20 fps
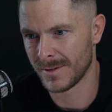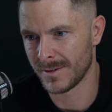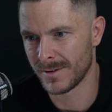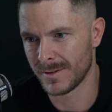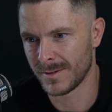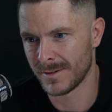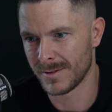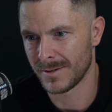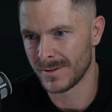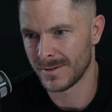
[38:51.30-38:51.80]

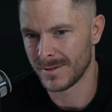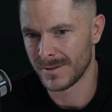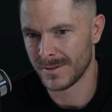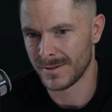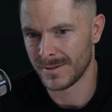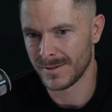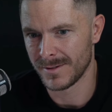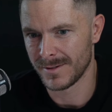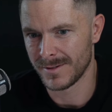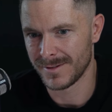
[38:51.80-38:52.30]

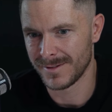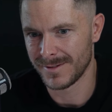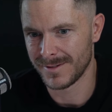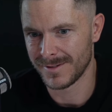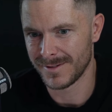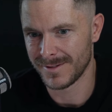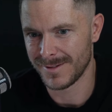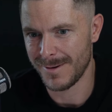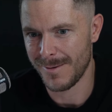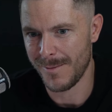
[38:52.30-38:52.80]

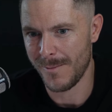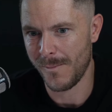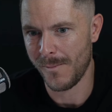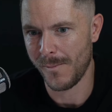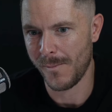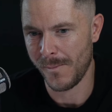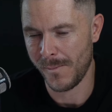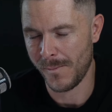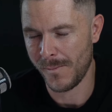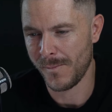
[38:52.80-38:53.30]

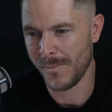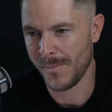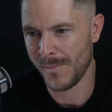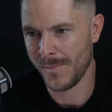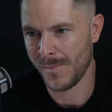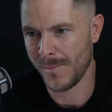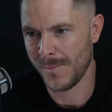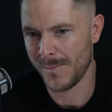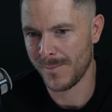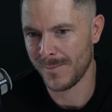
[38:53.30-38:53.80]

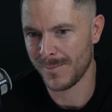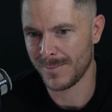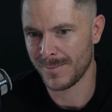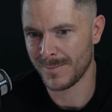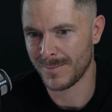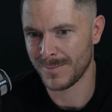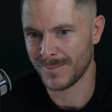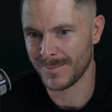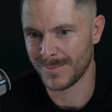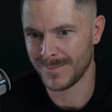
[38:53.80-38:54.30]

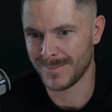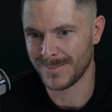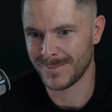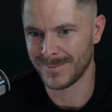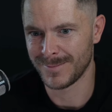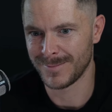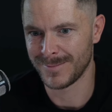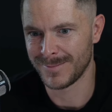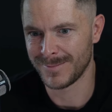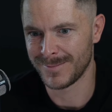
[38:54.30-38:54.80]

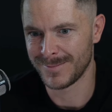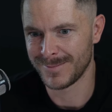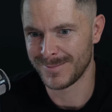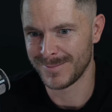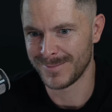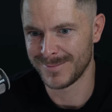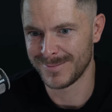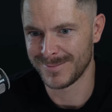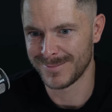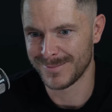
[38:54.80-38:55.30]

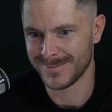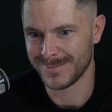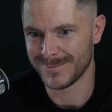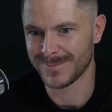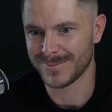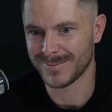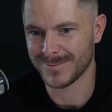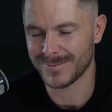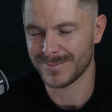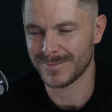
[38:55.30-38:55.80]

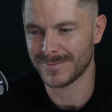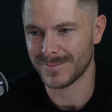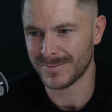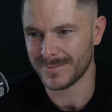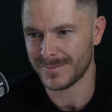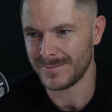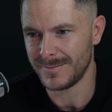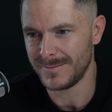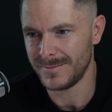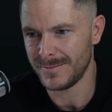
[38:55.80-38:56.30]

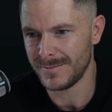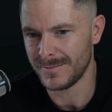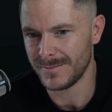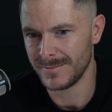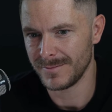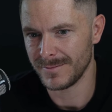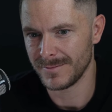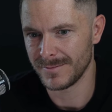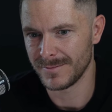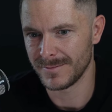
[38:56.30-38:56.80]

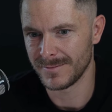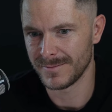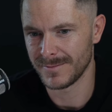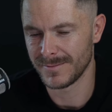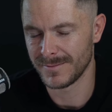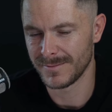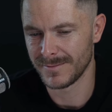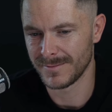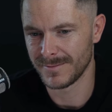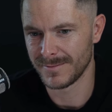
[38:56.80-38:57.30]

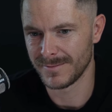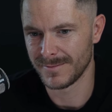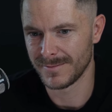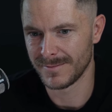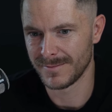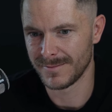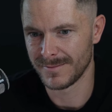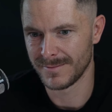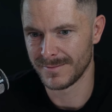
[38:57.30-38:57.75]
(silent)